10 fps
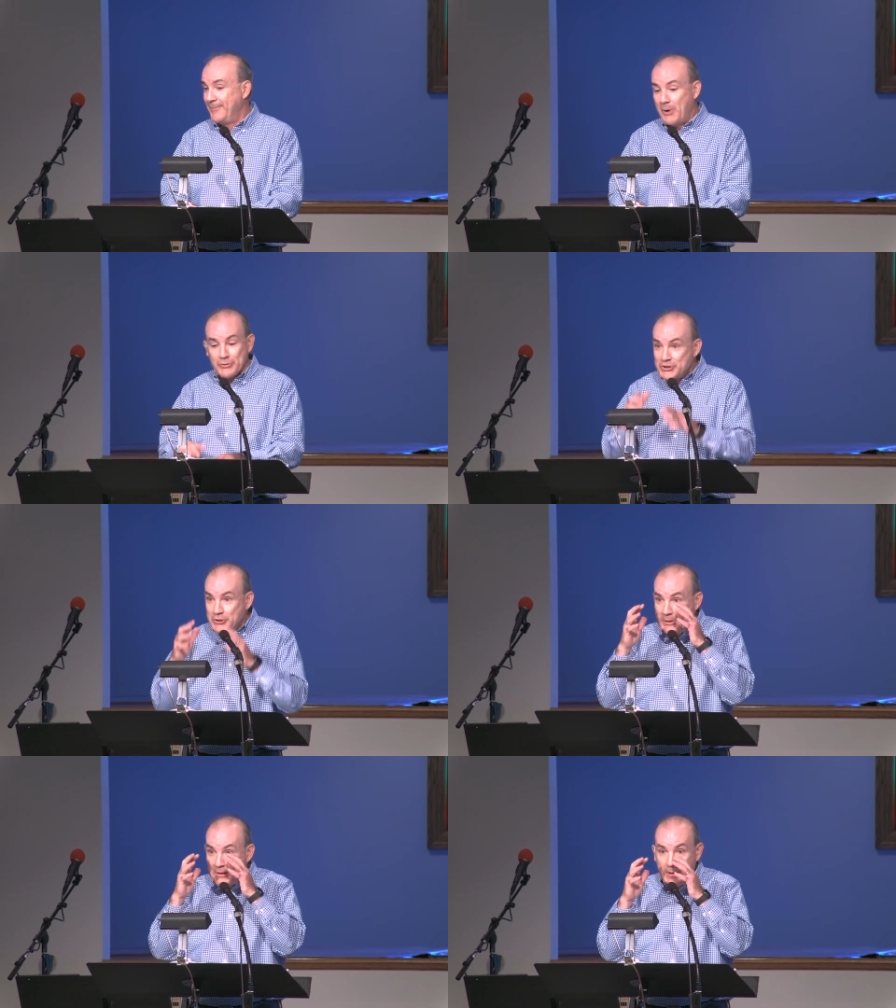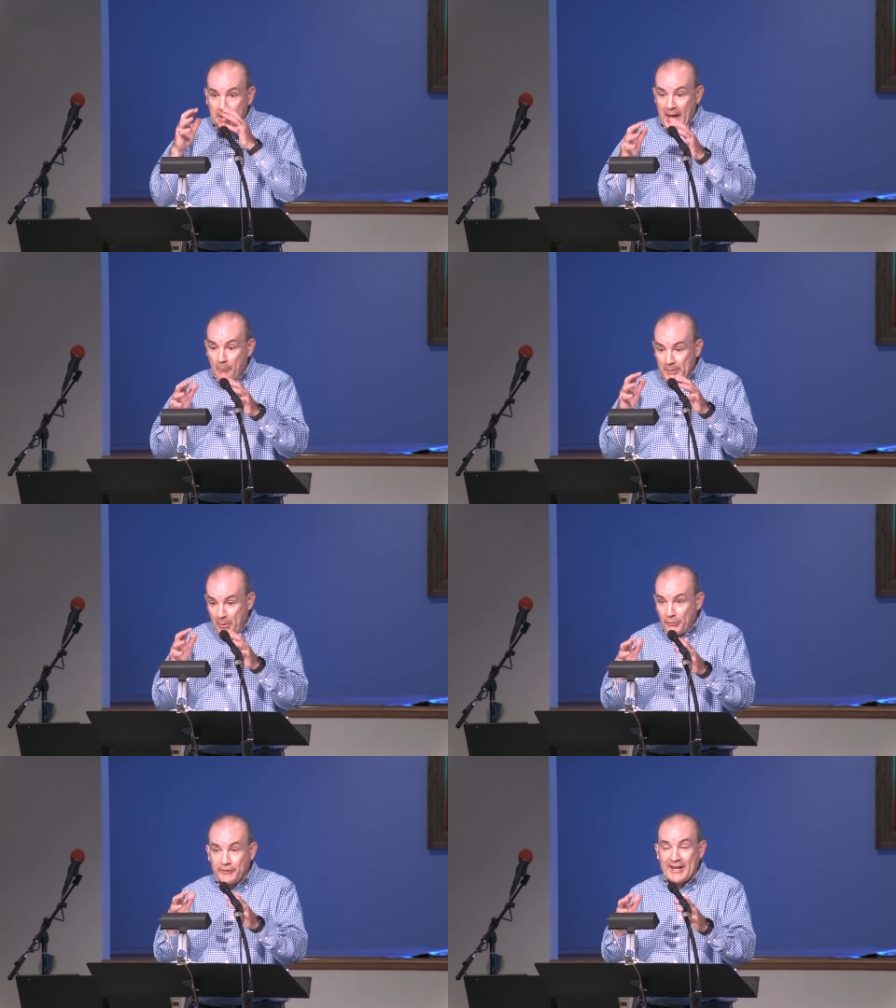Moses, when
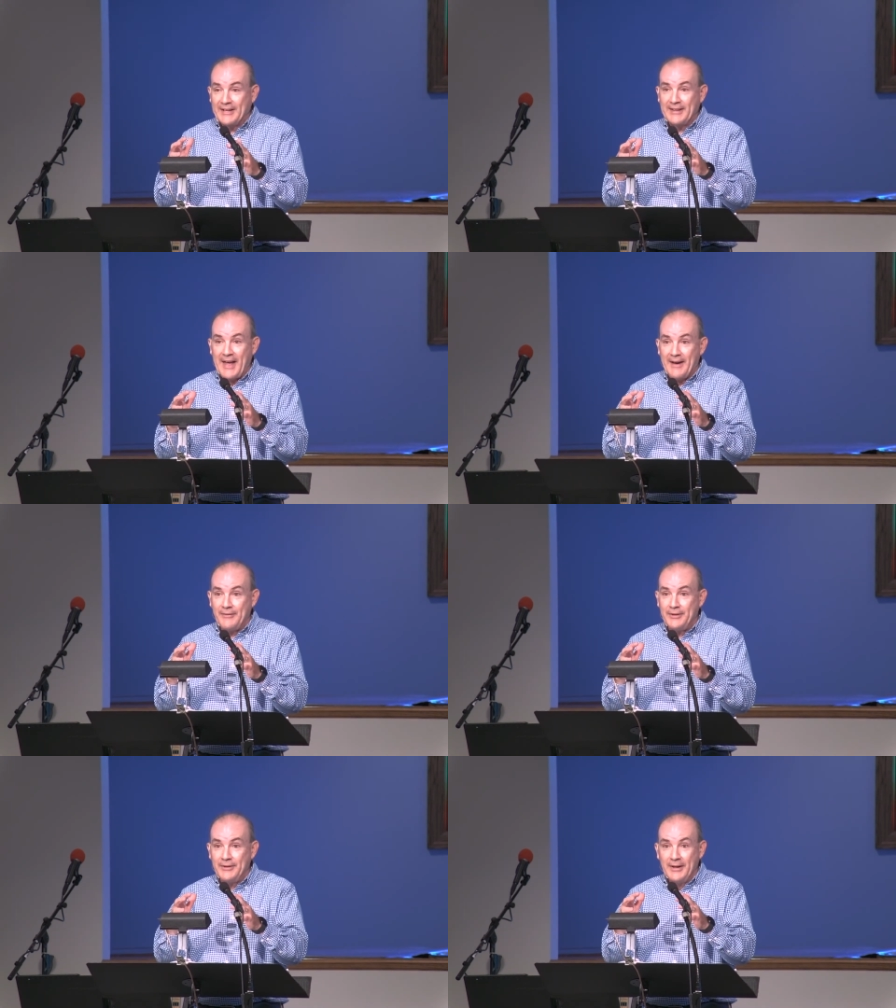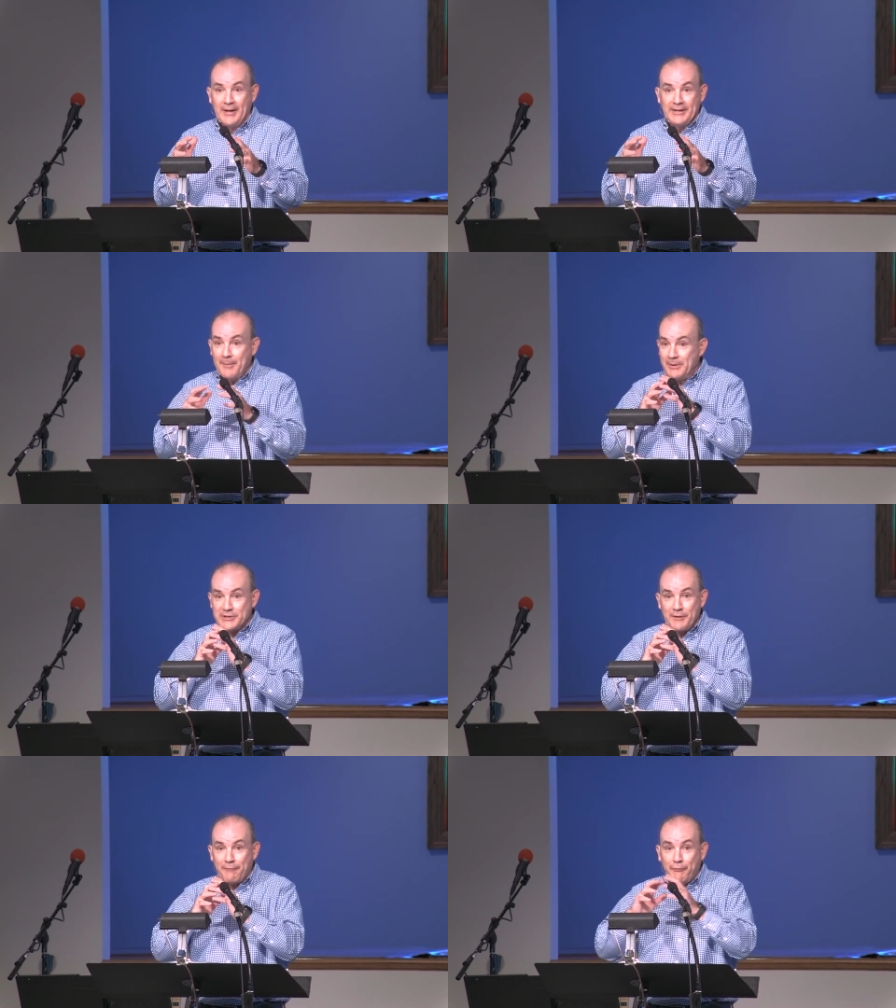Moses got to heaven, that
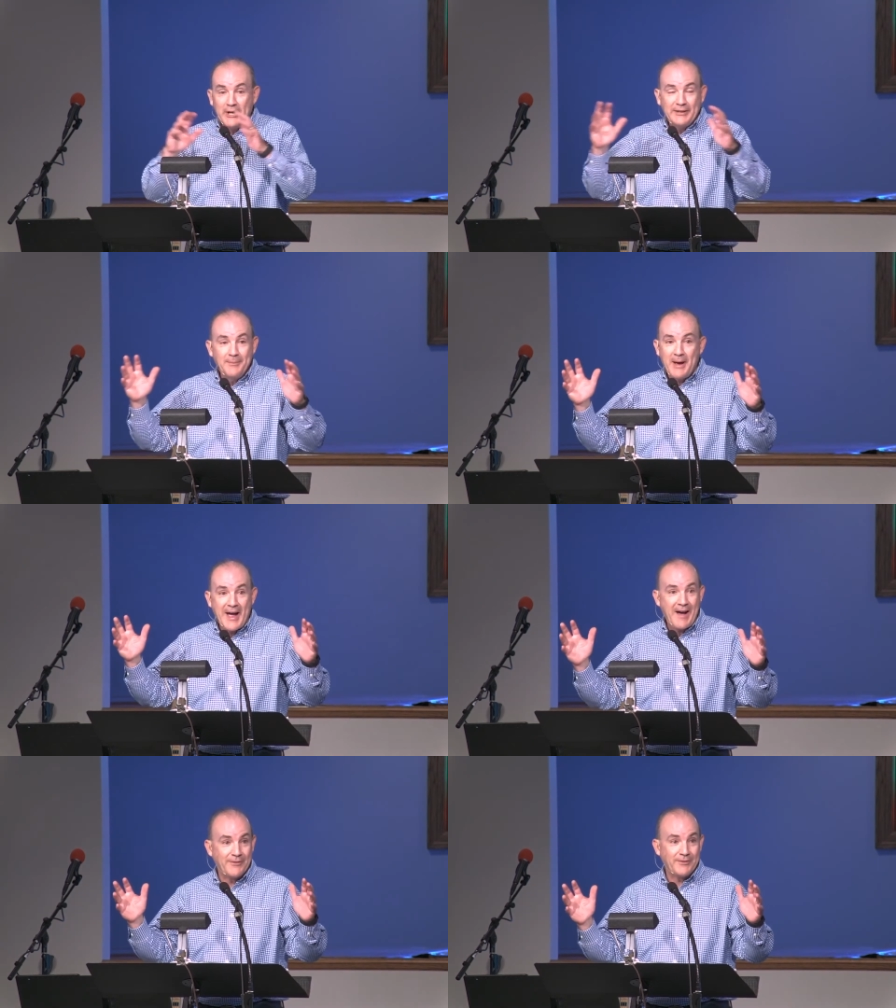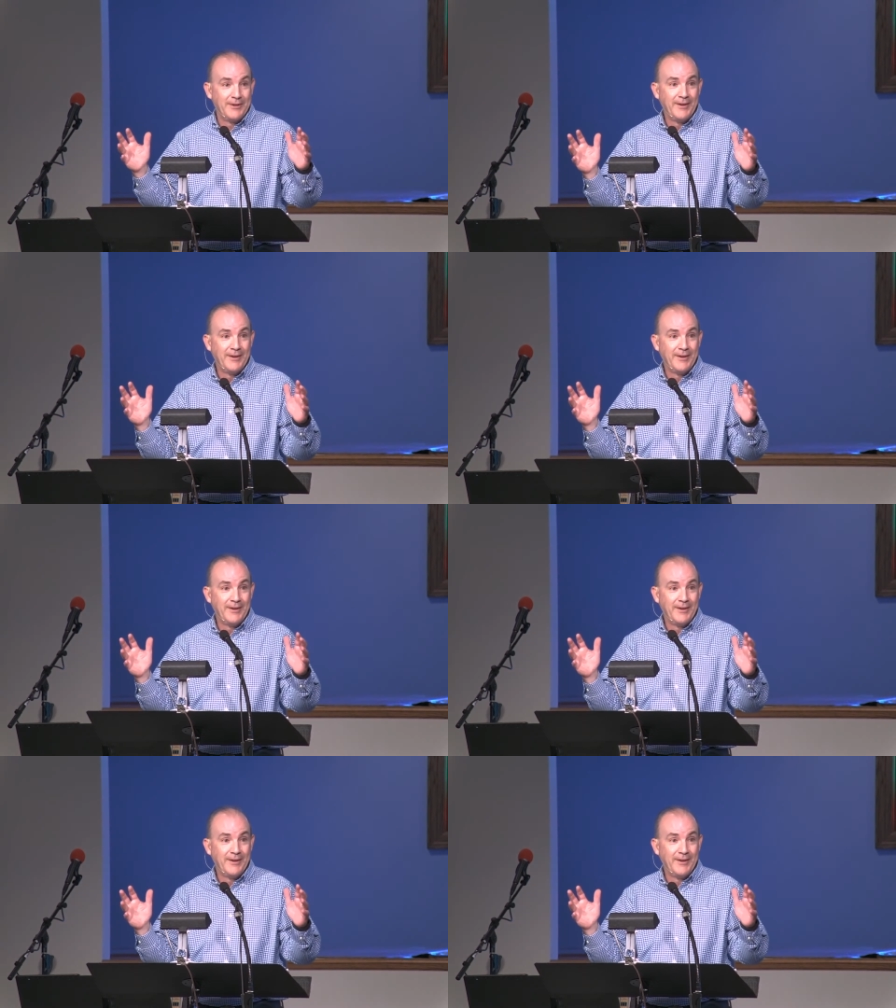must have freaked him out.